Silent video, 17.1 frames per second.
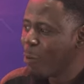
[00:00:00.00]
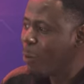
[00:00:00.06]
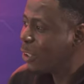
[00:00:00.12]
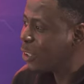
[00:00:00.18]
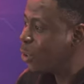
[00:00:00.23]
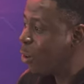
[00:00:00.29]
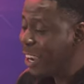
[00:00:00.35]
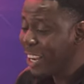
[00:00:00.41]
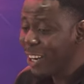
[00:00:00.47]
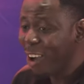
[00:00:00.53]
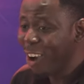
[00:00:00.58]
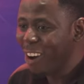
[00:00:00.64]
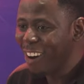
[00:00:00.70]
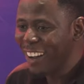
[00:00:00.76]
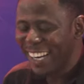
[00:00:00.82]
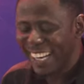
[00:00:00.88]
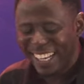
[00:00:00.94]
What's going
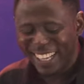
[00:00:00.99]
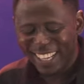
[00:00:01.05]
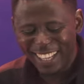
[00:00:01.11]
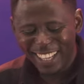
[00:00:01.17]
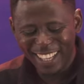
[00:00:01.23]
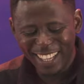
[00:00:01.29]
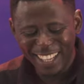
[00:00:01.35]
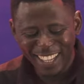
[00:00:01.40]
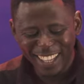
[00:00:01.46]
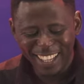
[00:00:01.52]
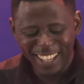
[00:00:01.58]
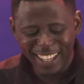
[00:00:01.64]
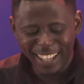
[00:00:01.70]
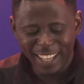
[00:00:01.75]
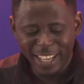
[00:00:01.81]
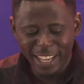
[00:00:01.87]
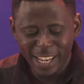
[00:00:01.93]
on?
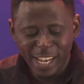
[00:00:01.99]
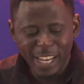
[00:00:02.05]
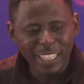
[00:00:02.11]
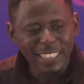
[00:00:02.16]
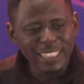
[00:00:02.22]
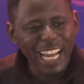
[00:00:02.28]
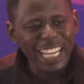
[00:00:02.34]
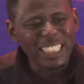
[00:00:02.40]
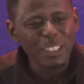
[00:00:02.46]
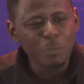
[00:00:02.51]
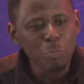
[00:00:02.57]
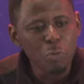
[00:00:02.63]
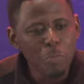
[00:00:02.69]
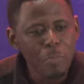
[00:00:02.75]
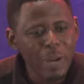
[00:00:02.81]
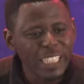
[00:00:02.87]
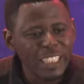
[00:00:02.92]
that
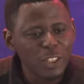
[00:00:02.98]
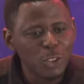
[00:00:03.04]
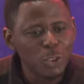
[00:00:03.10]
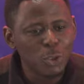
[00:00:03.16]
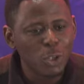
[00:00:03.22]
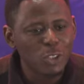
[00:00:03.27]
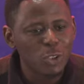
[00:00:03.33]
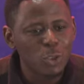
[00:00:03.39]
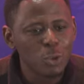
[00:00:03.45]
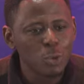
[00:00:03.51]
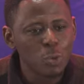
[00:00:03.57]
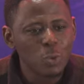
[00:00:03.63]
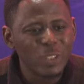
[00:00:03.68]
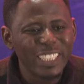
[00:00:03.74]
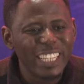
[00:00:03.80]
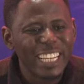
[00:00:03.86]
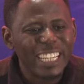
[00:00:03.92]
moment, you just
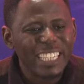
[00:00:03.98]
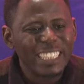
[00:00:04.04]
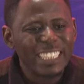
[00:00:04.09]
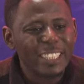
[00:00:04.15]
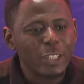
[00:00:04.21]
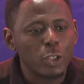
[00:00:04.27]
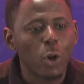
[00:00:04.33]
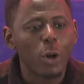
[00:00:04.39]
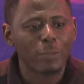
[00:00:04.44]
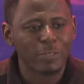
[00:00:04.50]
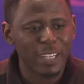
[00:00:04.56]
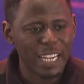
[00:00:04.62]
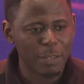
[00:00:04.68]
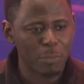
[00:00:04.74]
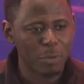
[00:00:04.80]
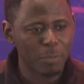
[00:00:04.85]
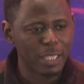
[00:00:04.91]
lose the joy of
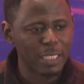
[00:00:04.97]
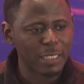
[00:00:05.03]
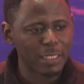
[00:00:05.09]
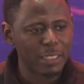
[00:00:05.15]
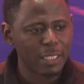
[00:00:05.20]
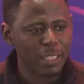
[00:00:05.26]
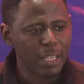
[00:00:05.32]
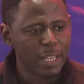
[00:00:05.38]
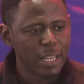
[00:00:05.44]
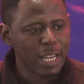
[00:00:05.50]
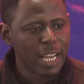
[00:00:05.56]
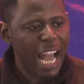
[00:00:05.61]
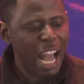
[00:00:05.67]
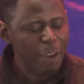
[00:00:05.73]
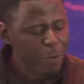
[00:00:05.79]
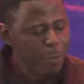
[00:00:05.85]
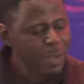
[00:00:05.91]
that moment.
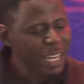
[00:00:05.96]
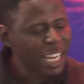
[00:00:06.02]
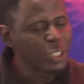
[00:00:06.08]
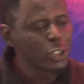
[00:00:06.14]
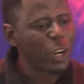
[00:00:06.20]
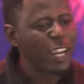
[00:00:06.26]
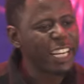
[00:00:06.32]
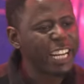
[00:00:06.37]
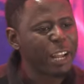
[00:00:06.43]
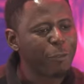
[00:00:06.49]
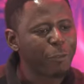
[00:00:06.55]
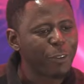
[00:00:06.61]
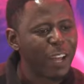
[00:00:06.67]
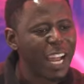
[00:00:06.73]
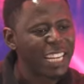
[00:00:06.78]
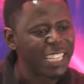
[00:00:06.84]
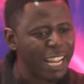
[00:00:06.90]
Have you been enjoying a
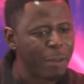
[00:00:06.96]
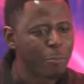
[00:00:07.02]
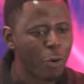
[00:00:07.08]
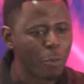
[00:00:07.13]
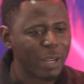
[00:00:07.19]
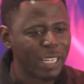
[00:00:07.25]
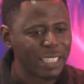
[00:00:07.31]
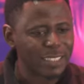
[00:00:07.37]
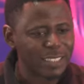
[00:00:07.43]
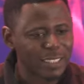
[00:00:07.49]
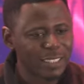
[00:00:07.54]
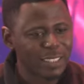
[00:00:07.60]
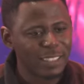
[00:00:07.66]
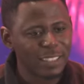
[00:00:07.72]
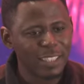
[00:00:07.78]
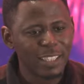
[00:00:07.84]
Friday moment?